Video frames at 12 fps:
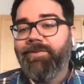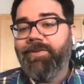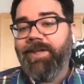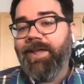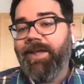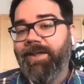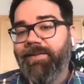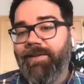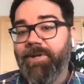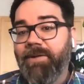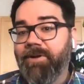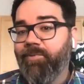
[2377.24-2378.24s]
the AIDS
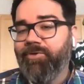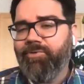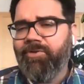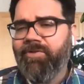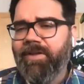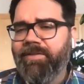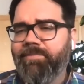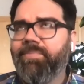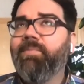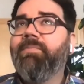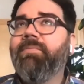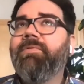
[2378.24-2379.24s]
epidemic, which was
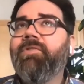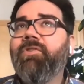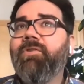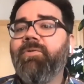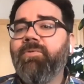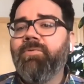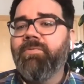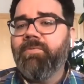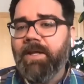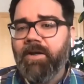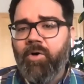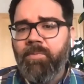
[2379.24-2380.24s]
to
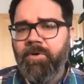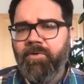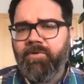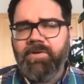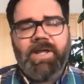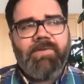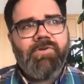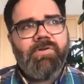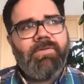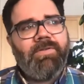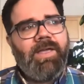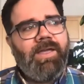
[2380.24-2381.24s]
like almost never
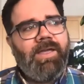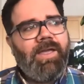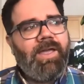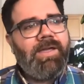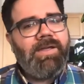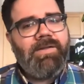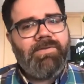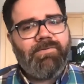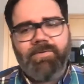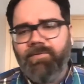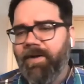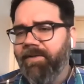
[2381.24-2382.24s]
say AIDS
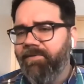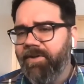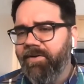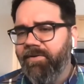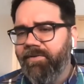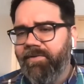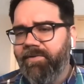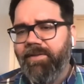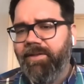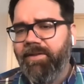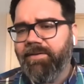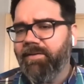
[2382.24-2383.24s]
for 5 years. I
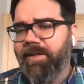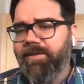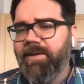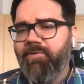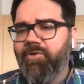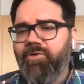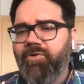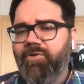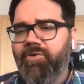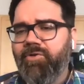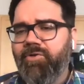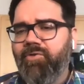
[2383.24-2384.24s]
think like never
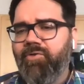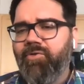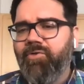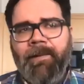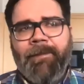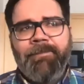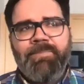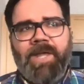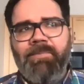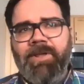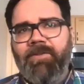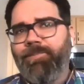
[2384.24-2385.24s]
use the word.
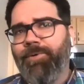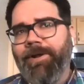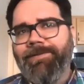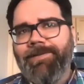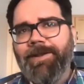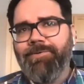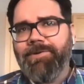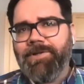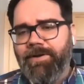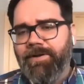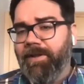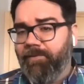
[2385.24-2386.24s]
His press
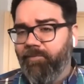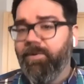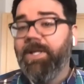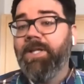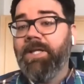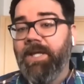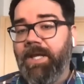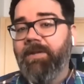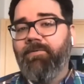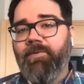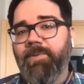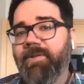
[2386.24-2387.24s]
secretary like really
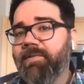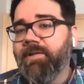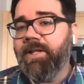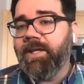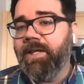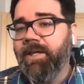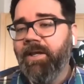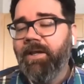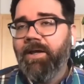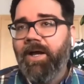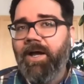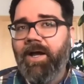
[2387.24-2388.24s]
infamously,
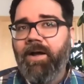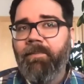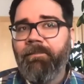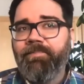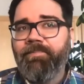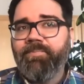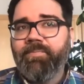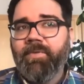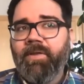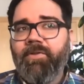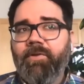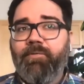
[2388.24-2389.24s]

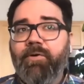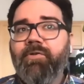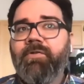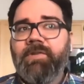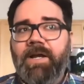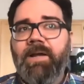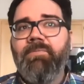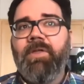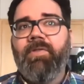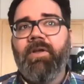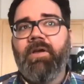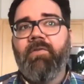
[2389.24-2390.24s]
the first time
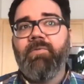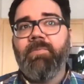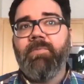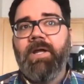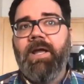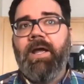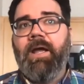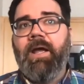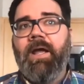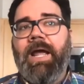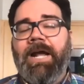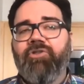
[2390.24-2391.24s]
that the government
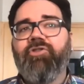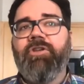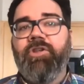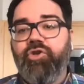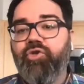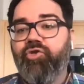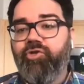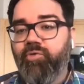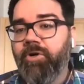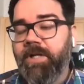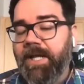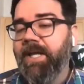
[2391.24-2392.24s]
actually used the
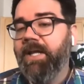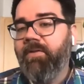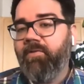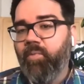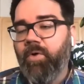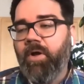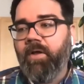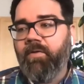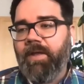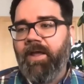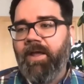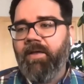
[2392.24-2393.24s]
word AIDS
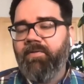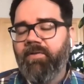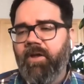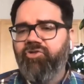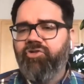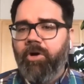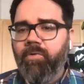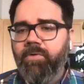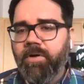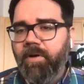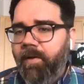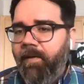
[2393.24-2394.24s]
was as a joke.
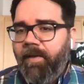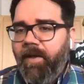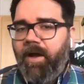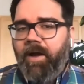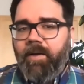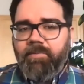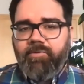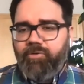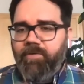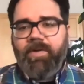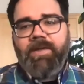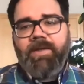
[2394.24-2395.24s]

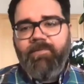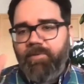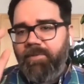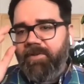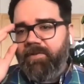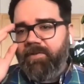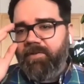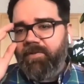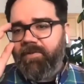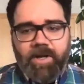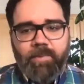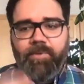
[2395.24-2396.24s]
Sort of infamously, it was
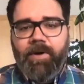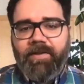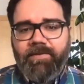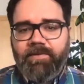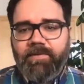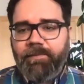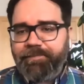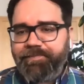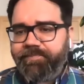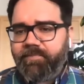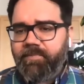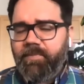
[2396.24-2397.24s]
during
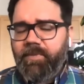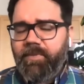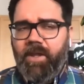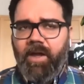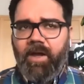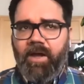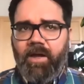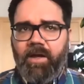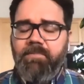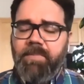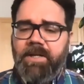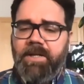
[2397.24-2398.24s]
a
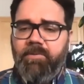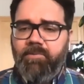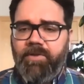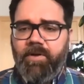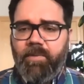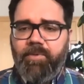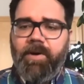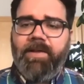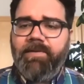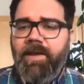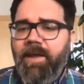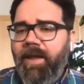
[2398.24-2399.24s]
meeting with the press,
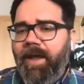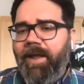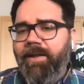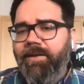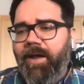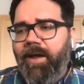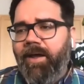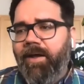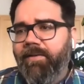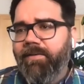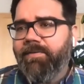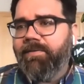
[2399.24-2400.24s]
and
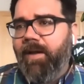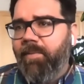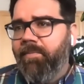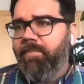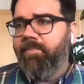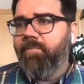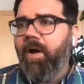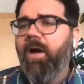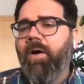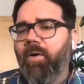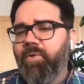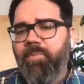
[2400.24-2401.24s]
a
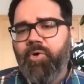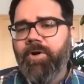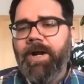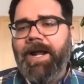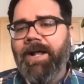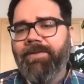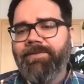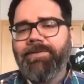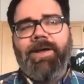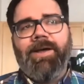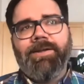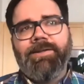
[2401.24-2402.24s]
reporter asked,
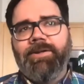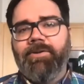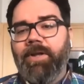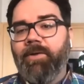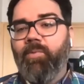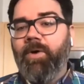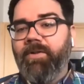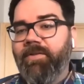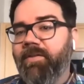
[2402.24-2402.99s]
like, what's